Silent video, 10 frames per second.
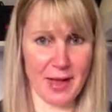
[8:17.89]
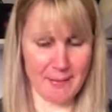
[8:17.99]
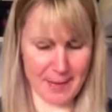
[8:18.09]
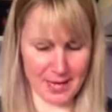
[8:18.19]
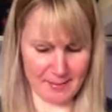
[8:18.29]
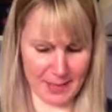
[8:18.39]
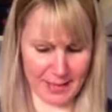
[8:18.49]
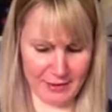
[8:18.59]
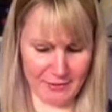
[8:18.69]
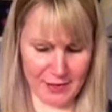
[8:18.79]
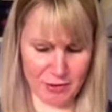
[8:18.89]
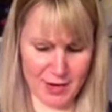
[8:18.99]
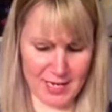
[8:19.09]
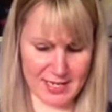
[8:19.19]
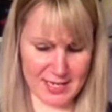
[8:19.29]
that might be of
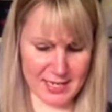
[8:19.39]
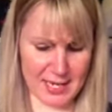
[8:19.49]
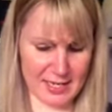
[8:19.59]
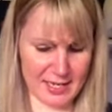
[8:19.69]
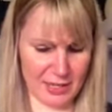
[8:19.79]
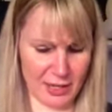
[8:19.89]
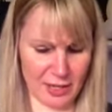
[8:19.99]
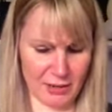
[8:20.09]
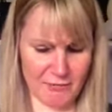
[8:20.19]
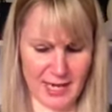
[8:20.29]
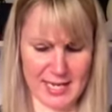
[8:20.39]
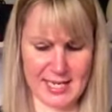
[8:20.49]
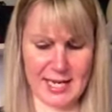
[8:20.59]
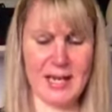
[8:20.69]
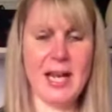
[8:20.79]
interest to your
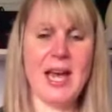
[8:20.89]
reader,